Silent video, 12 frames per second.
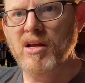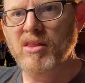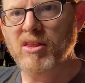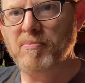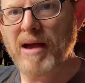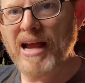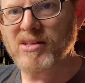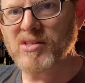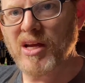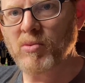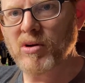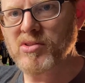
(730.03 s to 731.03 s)
the
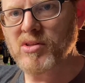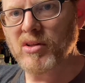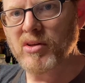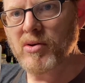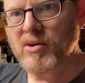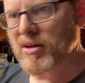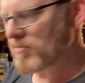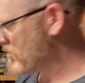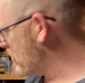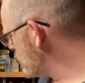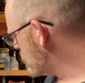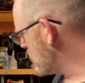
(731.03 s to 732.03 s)
backside where it's glued, and
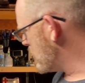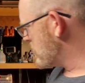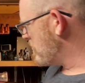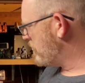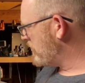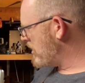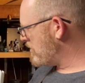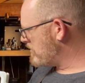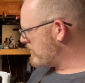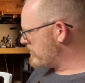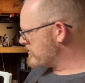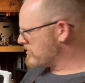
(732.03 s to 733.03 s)
used it as a frame
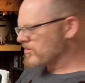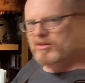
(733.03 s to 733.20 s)
on this little